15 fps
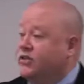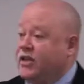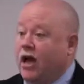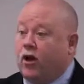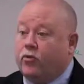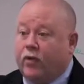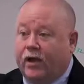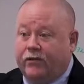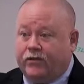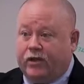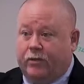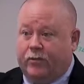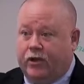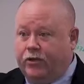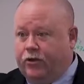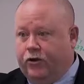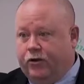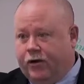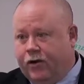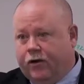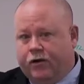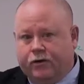is a really good seminar,
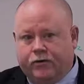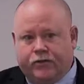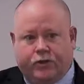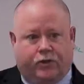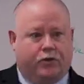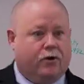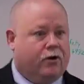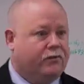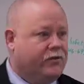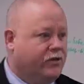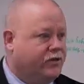especially for new people